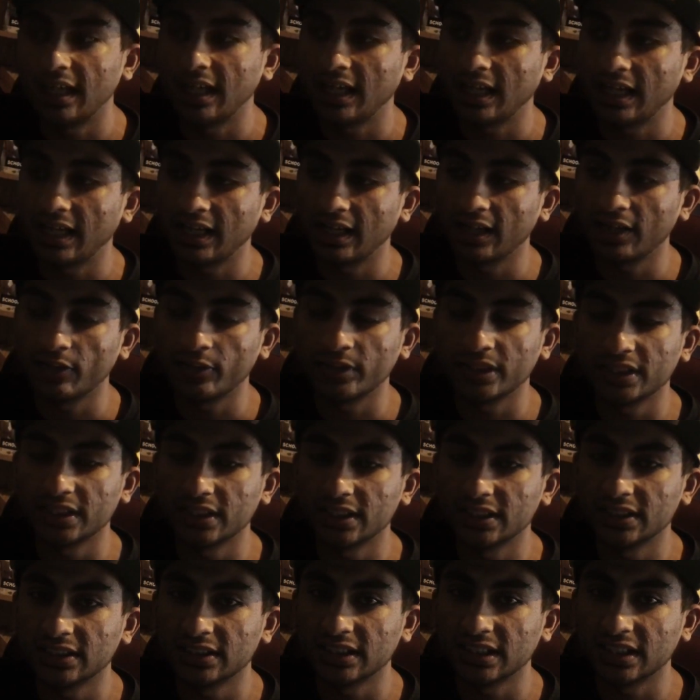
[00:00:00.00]
I
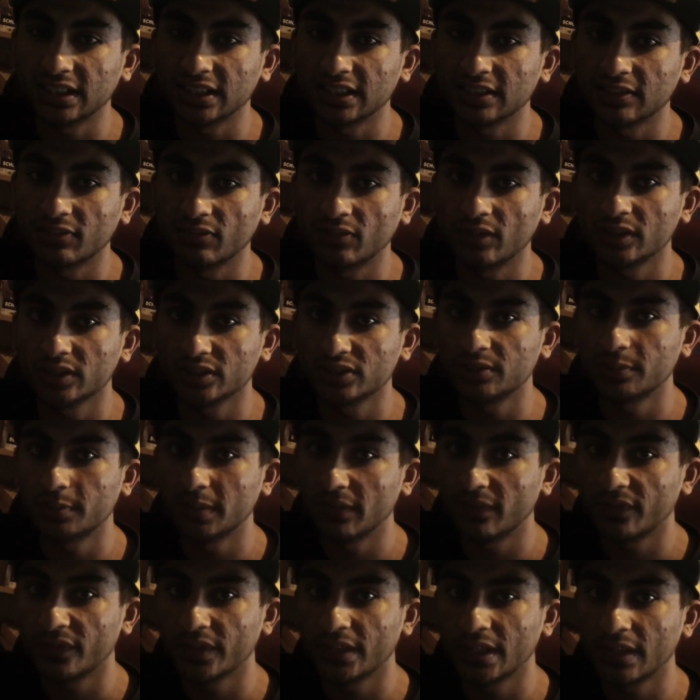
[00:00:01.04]
went and I wanted to
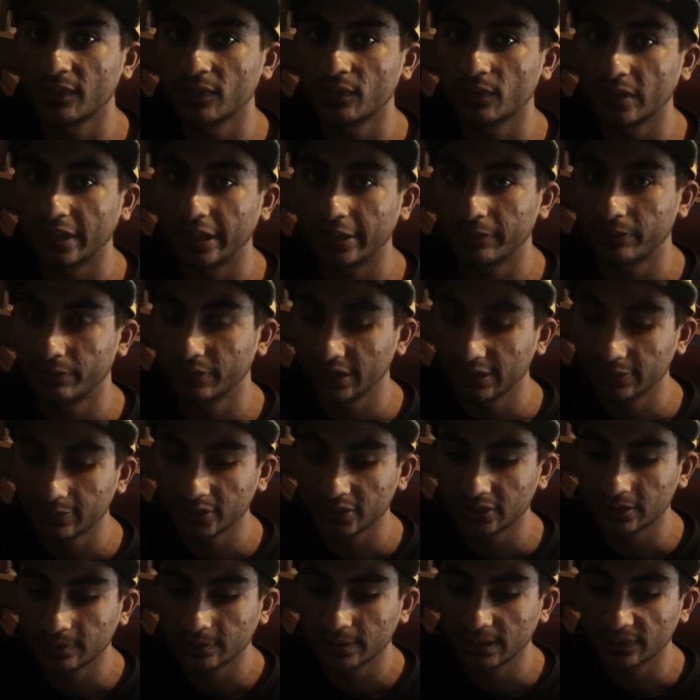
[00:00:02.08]
meet Forneverworld. I really
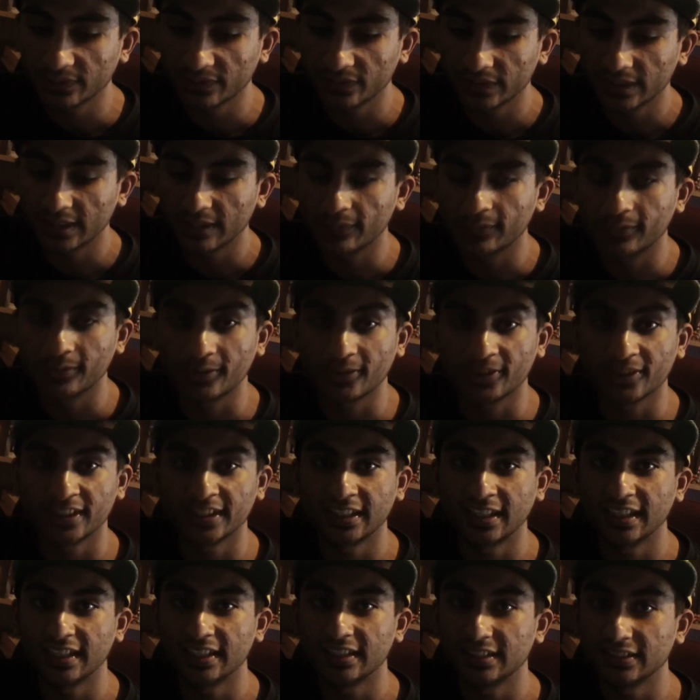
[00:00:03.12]
wanted to meet Forneverworld.
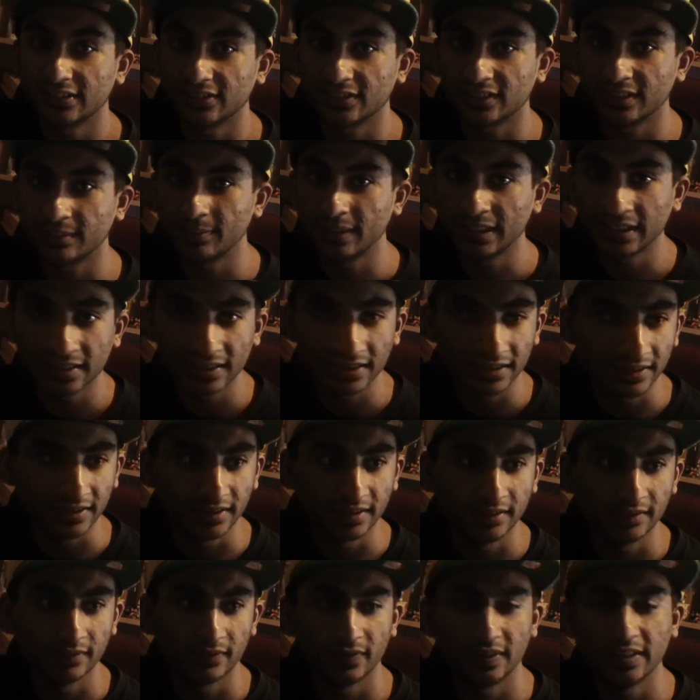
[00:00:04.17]
And, you know, they made a
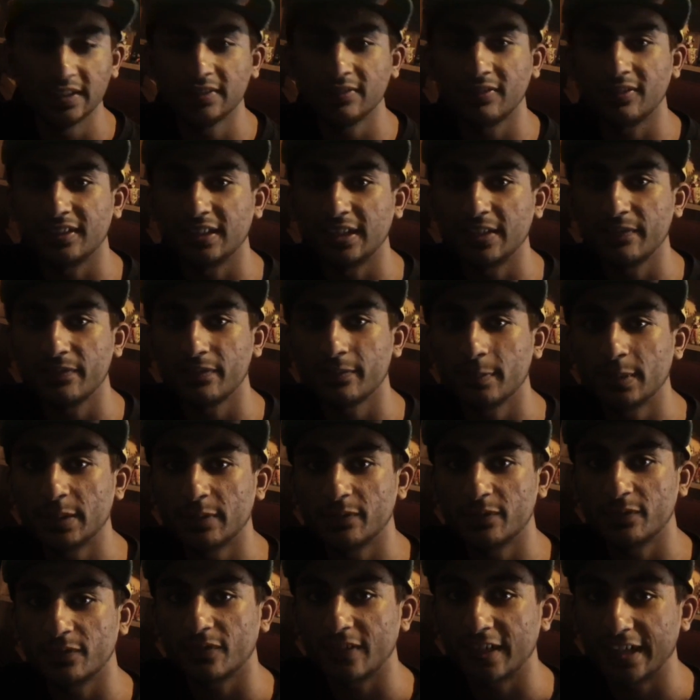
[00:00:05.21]
video on
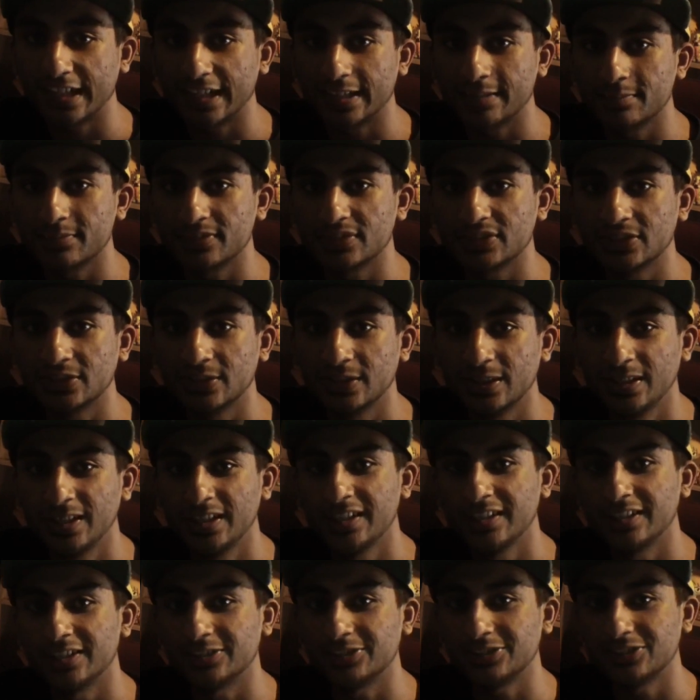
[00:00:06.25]
Infinite Frames.
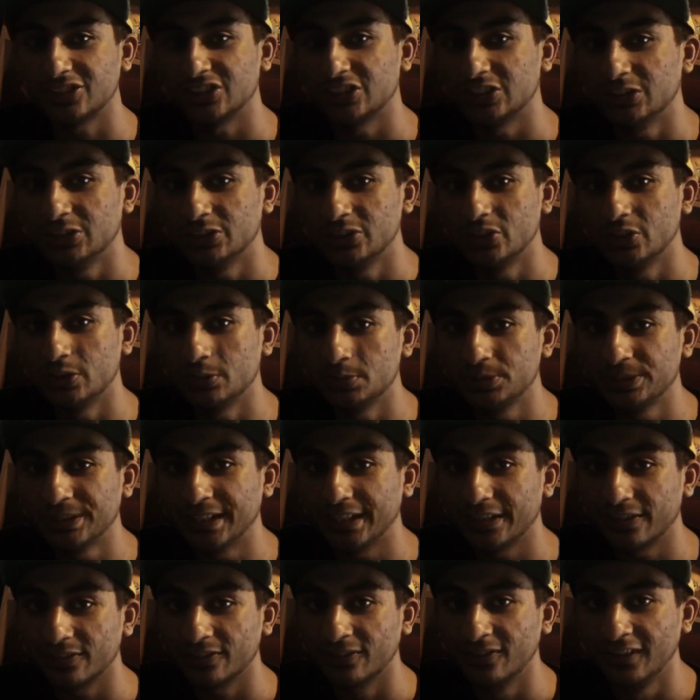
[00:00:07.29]
This was a YouTube
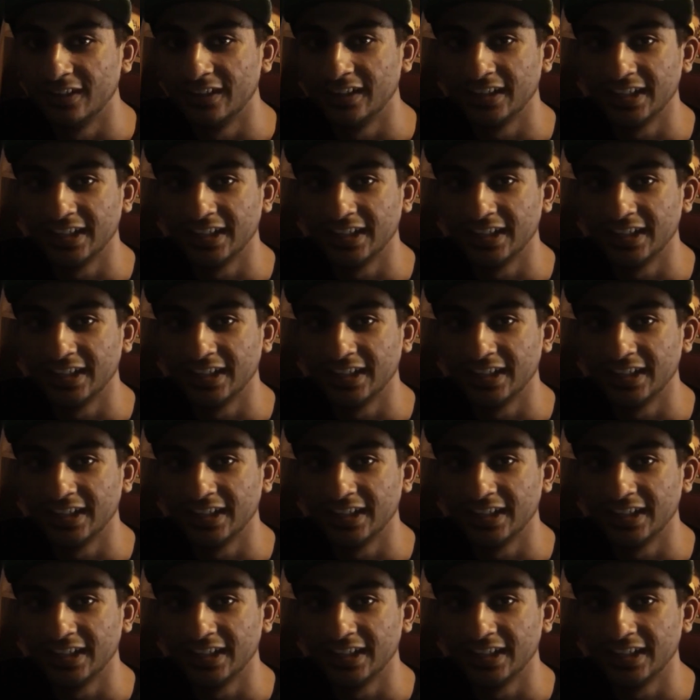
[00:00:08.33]
channel.